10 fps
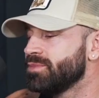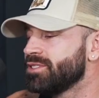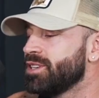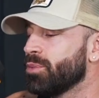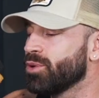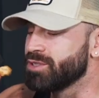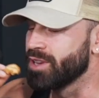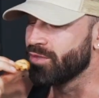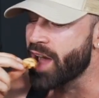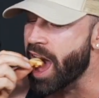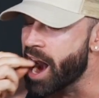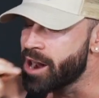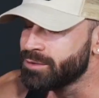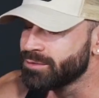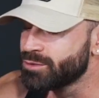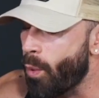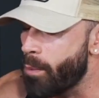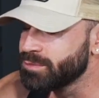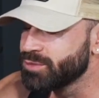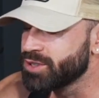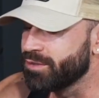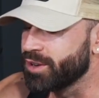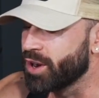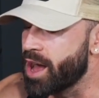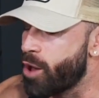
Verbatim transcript: It's typical stuff. Typical stuff. Trying to figure it